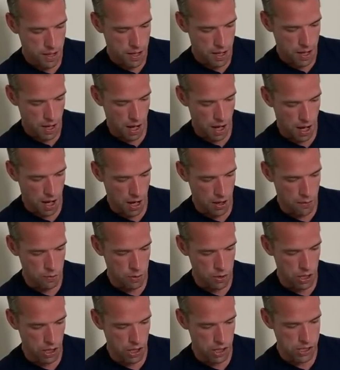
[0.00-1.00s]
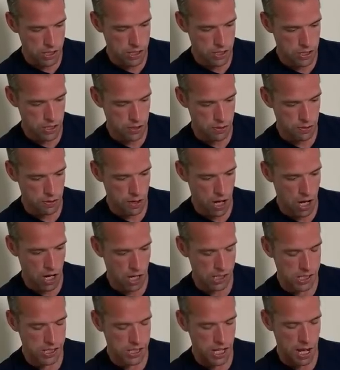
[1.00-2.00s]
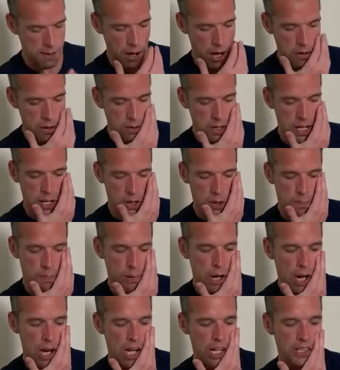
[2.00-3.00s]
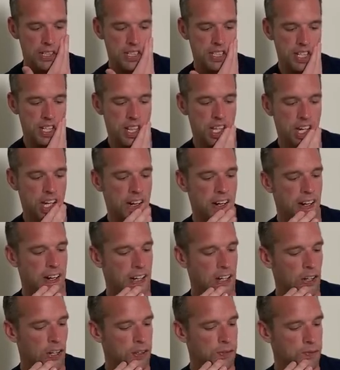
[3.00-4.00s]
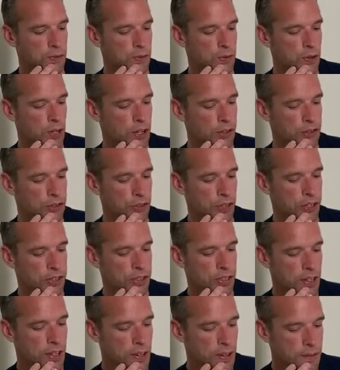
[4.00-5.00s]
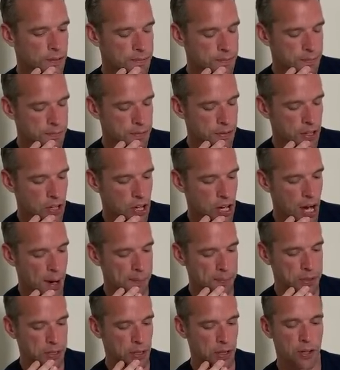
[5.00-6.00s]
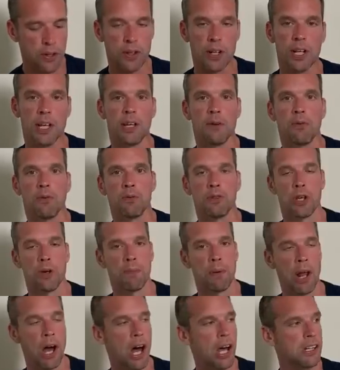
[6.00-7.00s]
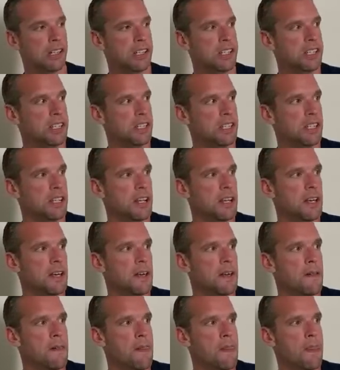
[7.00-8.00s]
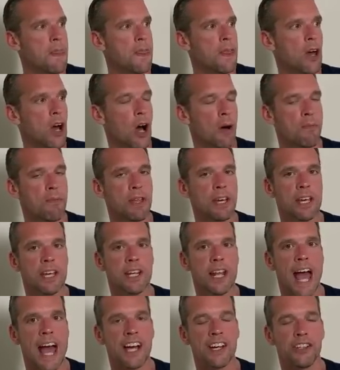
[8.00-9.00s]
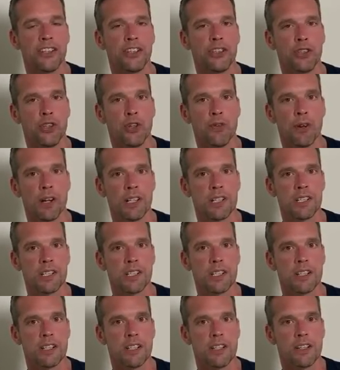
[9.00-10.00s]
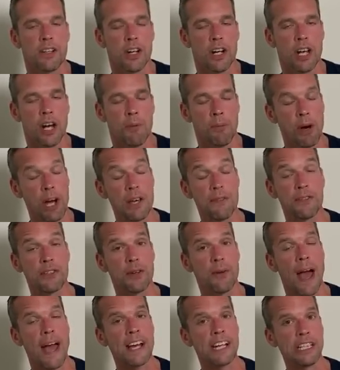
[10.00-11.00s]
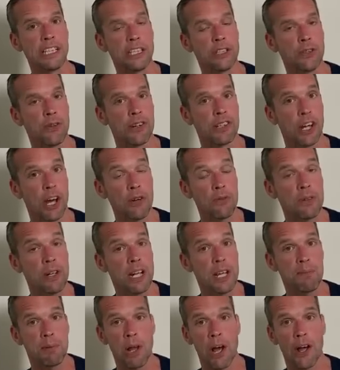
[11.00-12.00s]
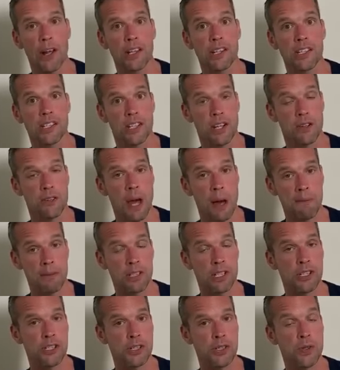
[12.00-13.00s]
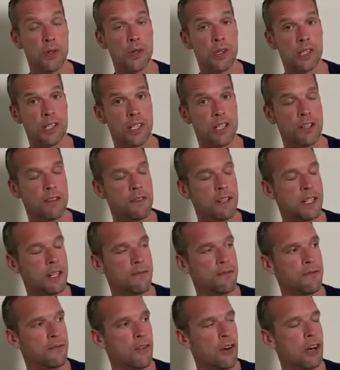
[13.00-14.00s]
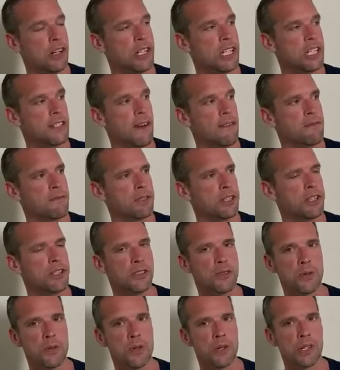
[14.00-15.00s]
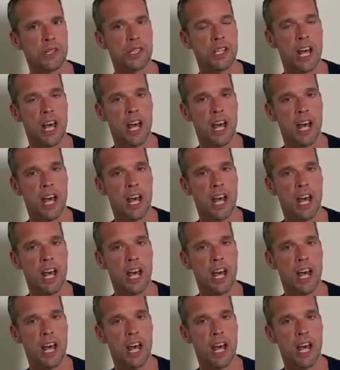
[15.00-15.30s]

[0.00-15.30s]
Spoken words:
Will I do hardscape only or plants in the Highline 400? absolutely will do plants. I'm thinking Echinodorus. I might even do Echinodorus only plants, so Amazon swords and the different varieties of Amazon swords.